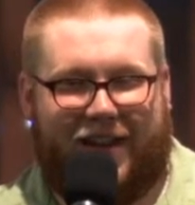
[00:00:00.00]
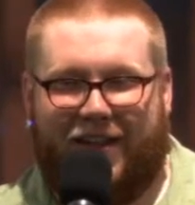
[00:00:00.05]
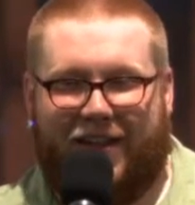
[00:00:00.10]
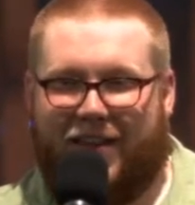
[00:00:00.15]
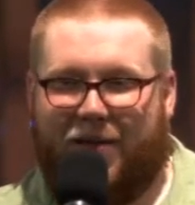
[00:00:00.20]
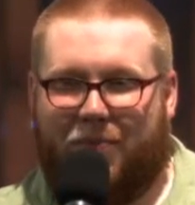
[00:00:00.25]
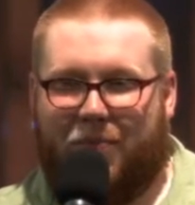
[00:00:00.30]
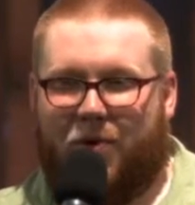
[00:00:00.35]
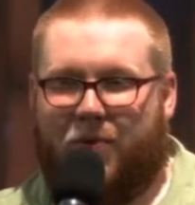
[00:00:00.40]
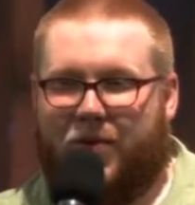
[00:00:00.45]
And
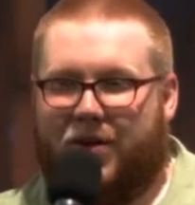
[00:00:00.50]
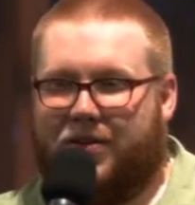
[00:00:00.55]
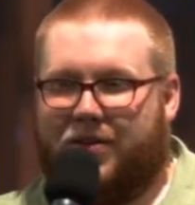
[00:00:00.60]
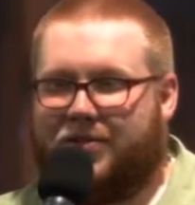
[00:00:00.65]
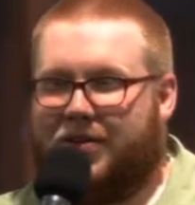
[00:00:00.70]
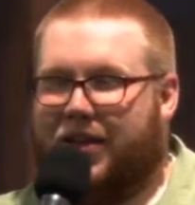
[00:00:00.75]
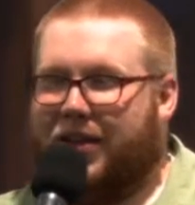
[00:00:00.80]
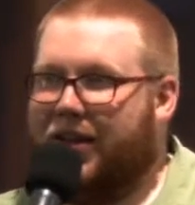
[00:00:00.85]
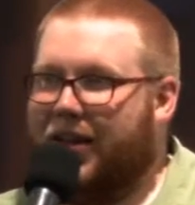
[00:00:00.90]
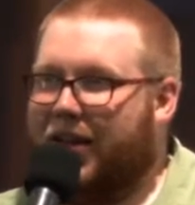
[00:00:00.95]
in that moment,
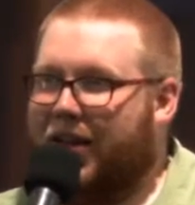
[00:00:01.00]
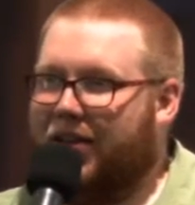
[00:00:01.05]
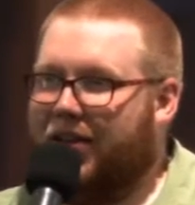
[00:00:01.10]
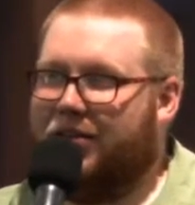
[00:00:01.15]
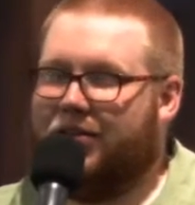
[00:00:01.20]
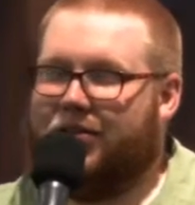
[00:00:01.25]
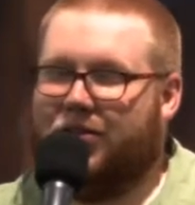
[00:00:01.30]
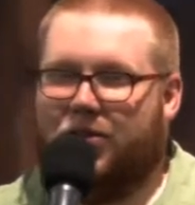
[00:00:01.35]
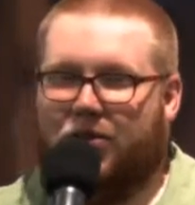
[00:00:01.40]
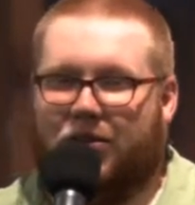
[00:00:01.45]
I was like,
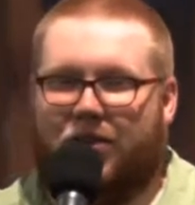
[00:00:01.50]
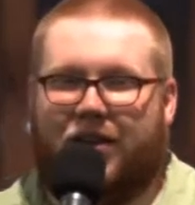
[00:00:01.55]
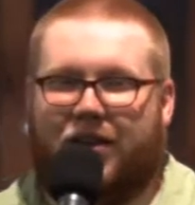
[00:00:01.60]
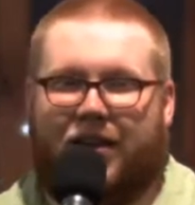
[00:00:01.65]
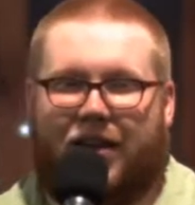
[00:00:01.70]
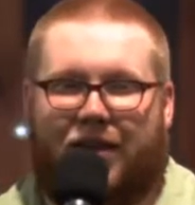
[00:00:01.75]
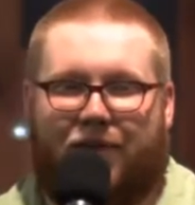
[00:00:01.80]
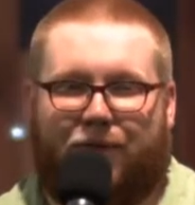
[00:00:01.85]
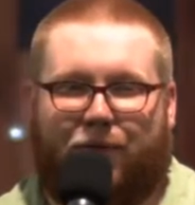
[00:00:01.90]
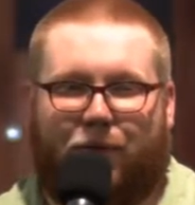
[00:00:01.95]
God, you
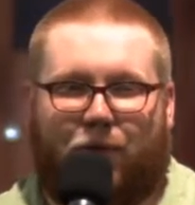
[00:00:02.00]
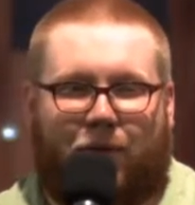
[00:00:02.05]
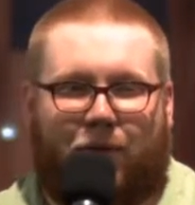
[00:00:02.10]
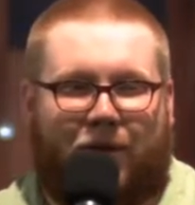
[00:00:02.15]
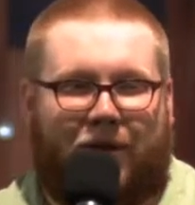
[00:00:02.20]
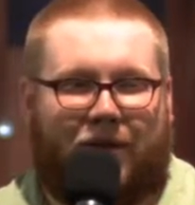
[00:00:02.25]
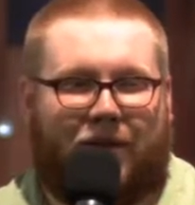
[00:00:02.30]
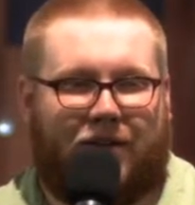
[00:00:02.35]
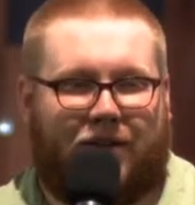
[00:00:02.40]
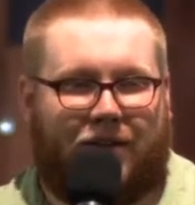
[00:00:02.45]
looking out
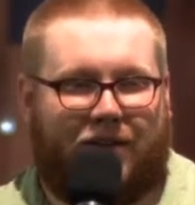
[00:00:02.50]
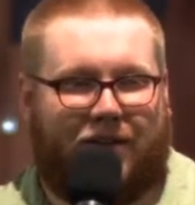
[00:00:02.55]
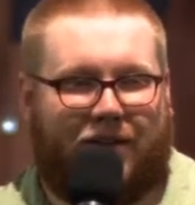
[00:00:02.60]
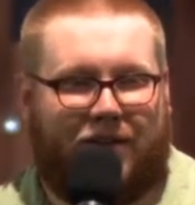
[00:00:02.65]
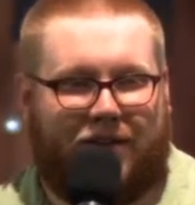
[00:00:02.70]
for me.